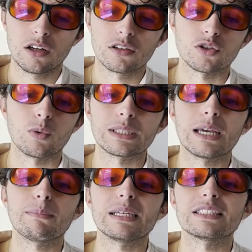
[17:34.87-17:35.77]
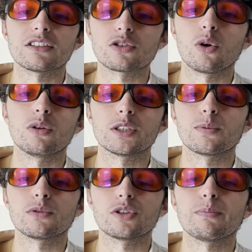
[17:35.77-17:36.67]
So what that means is cold
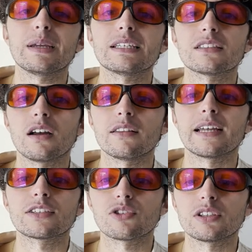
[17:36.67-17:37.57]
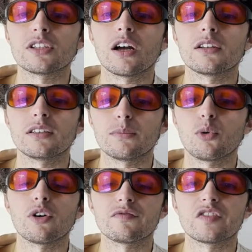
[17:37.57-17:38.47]
exposure makes electron tunneling
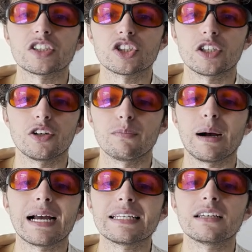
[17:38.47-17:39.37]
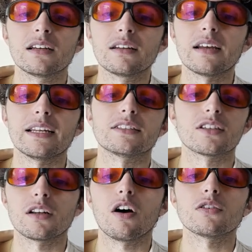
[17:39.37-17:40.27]
more efficient in your body, and it's
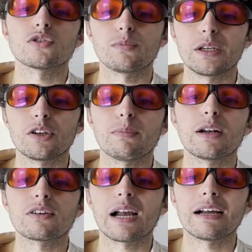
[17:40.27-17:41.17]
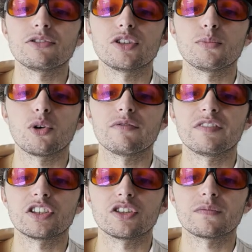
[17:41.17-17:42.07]
going to also make your mitochondria more
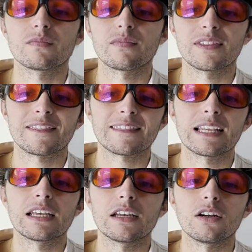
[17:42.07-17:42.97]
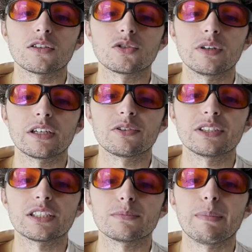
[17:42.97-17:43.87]
efficient. It also
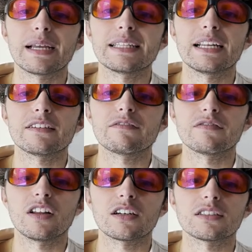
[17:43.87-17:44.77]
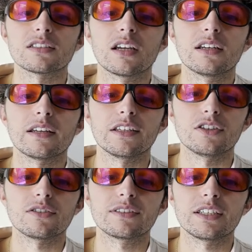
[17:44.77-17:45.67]
increases magnetic flux in
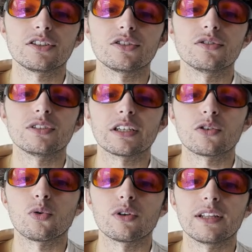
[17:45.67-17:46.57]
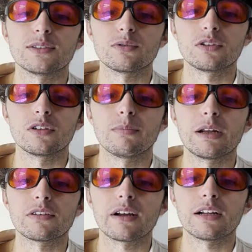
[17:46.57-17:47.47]
your tissues and correlates with good
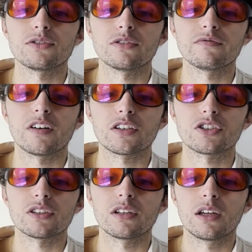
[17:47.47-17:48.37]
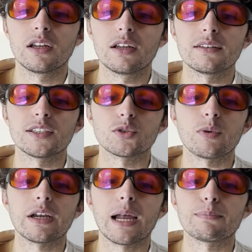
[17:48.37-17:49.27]
mitochondrial function. This is
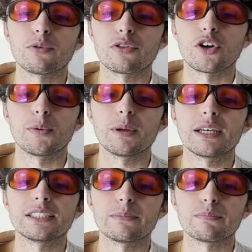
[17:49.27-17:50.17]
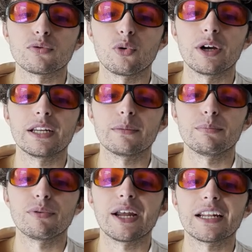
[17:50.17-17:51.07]
why hypothermia is employed in
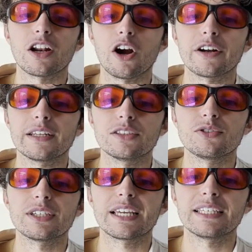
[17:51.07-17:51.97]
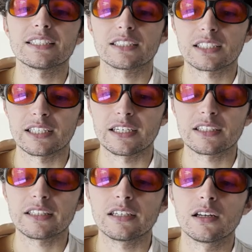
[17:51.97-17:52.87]
brain and heart injury cases
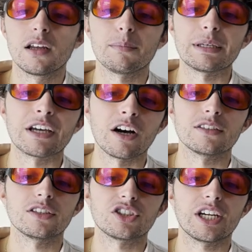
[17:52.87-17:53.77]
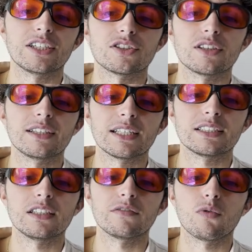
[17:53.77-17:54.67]
clinically, because it changes the
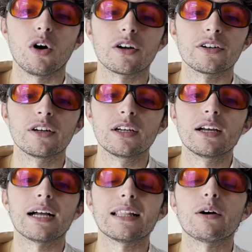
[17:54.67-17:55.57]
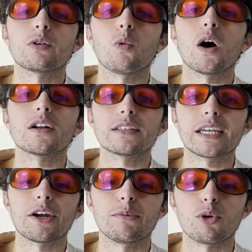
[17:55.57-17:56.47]
density of water, allowing water to
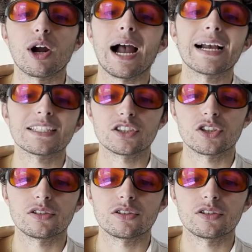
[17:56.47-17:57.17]
carry more oxygen